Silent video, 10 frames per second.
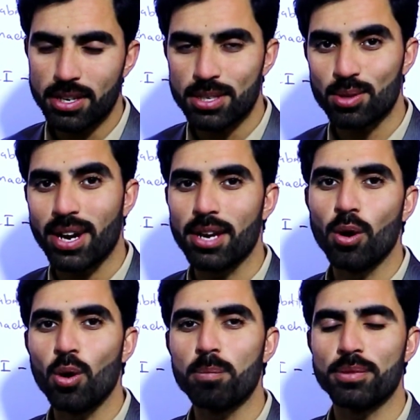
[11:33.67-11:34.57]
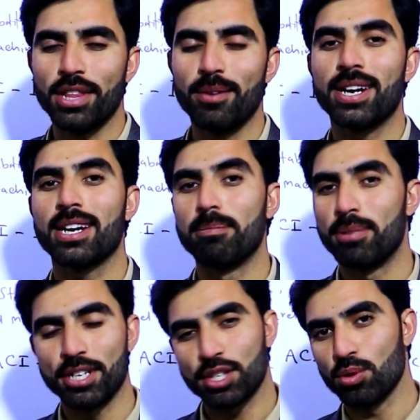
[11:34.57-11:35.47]
So I hope they will
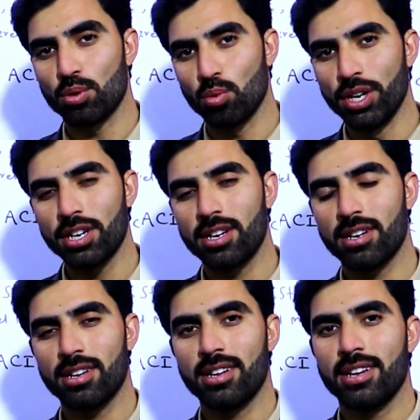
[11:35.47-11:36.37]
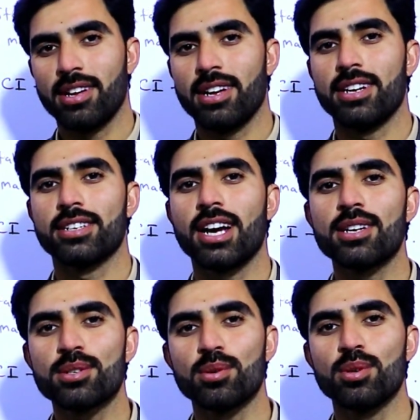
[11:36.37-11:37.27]
complete your work and
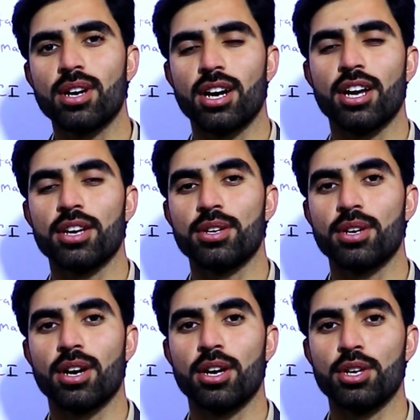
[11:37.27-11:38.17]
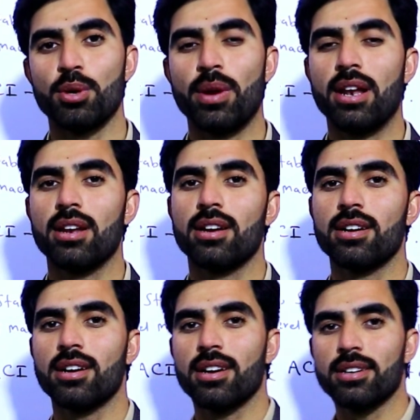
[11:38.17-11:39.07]
also uh, uh, you
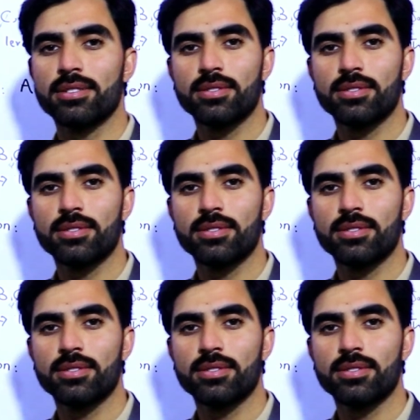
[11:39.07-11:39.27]
will